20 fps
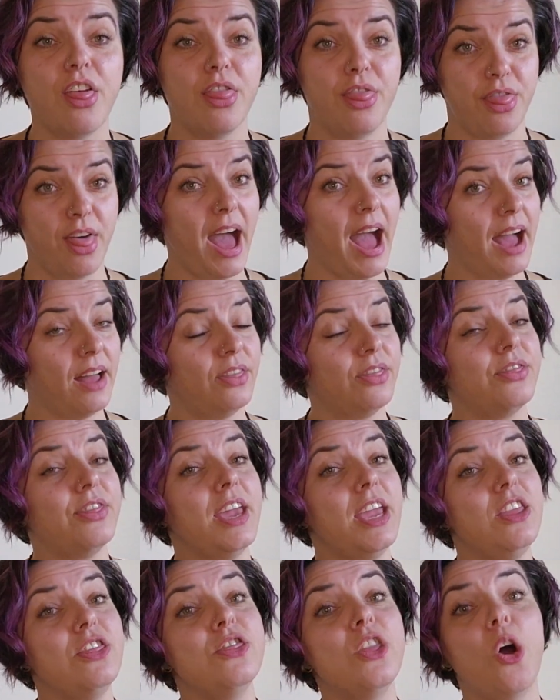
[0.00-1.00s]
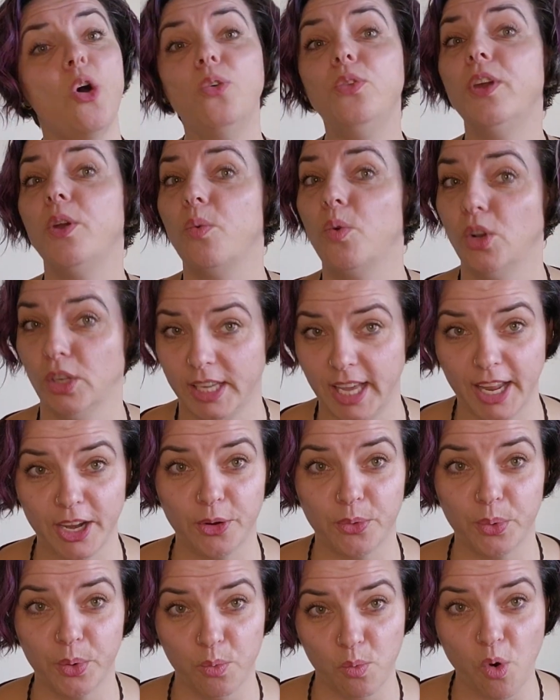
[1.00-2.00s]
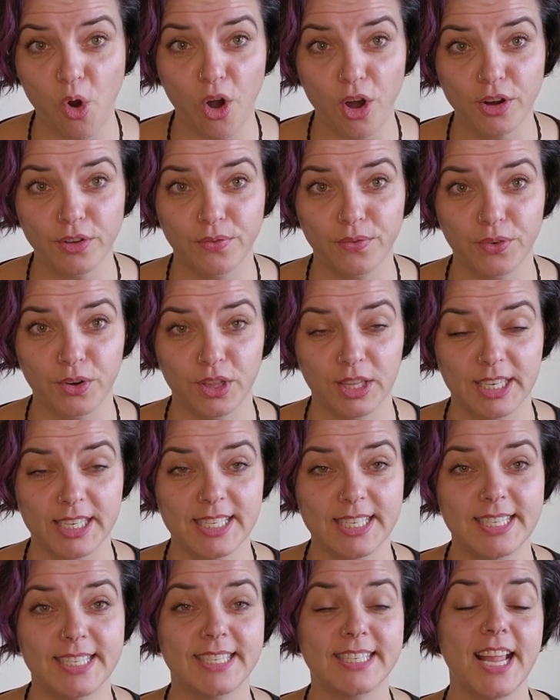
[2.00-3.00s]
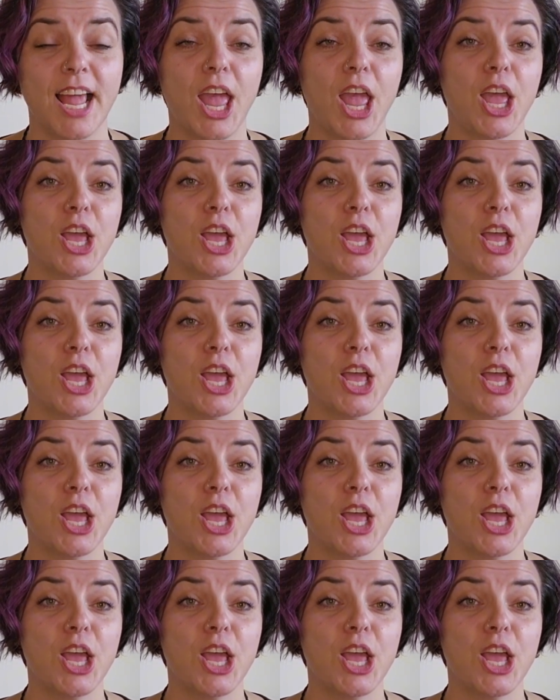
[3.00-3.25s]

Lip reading: That they know they will get a reward for this.